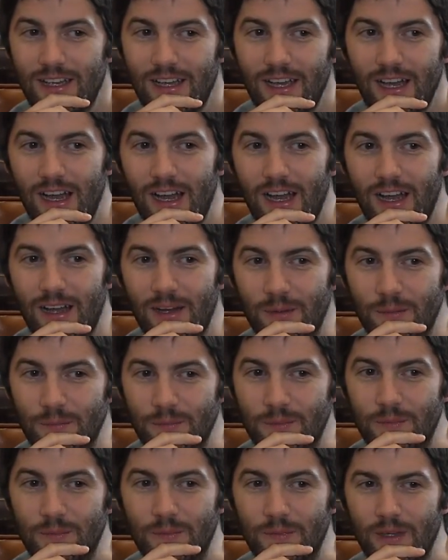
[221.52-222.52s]

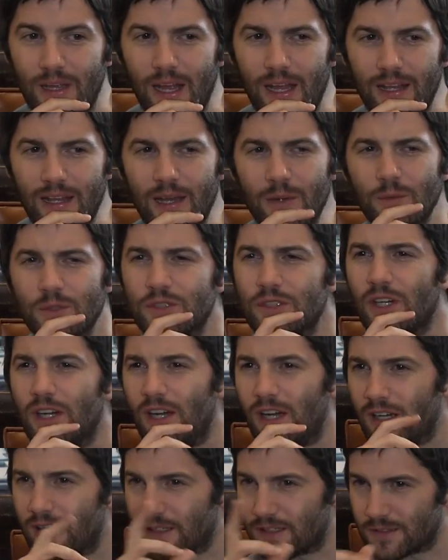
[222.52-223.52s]
And that was
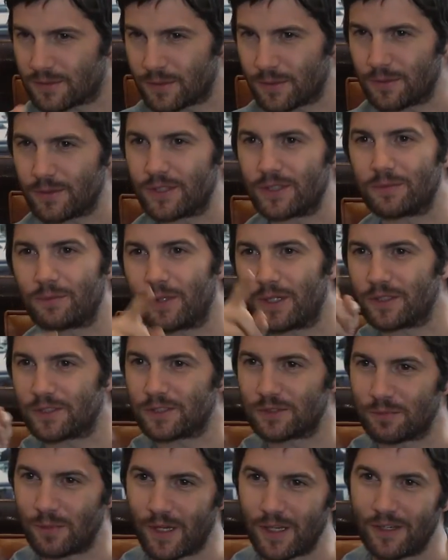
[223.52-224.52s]
hard because we were just being
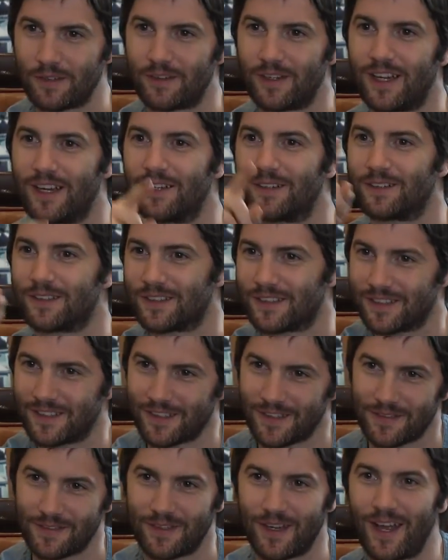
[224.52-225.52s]
spun around, you
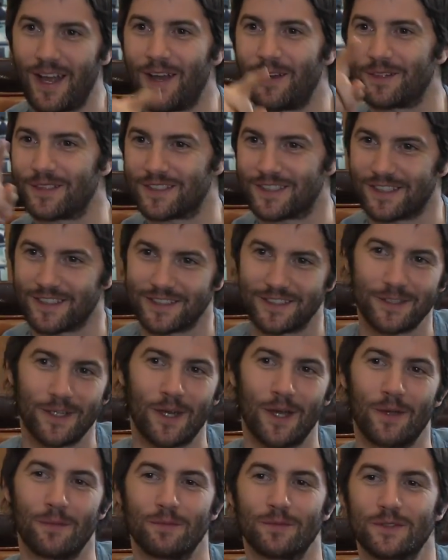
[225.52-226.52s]
know, for hours at a
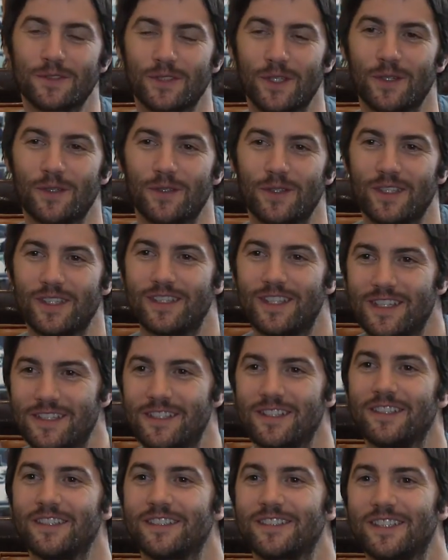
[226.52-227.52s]
time. So the
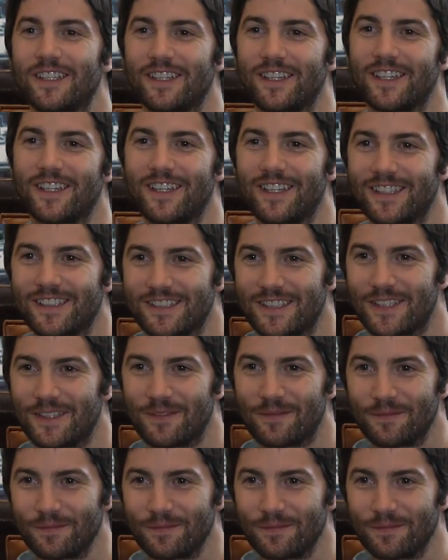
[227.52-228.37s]
dizziness kind of kicked in.